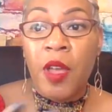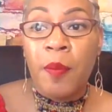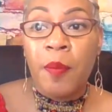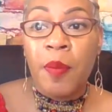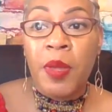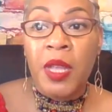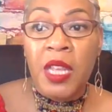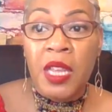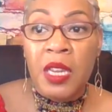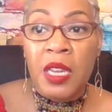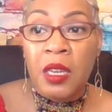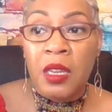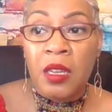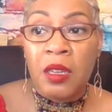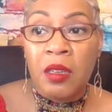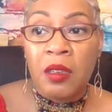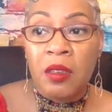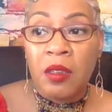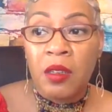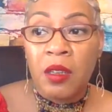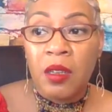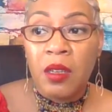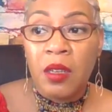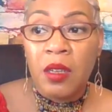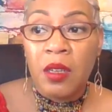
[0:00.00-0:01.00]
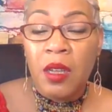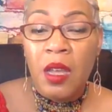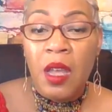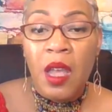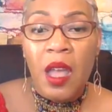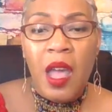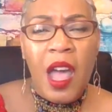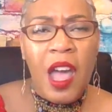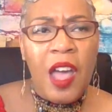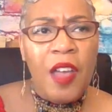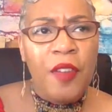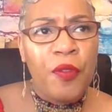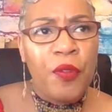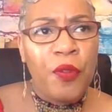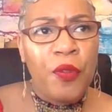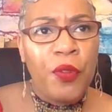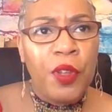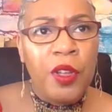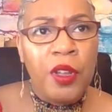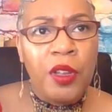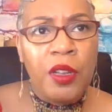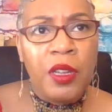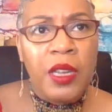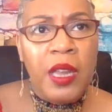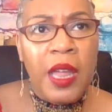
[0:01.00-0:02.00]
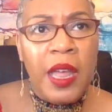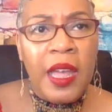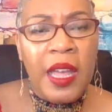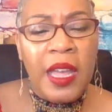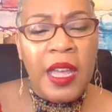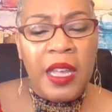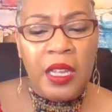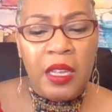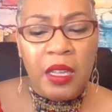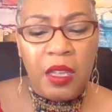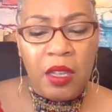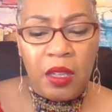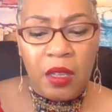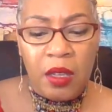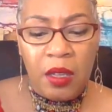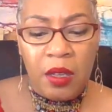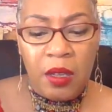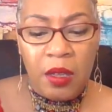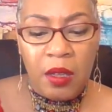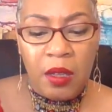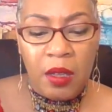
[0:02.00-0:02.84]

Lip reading: opinion. I feel like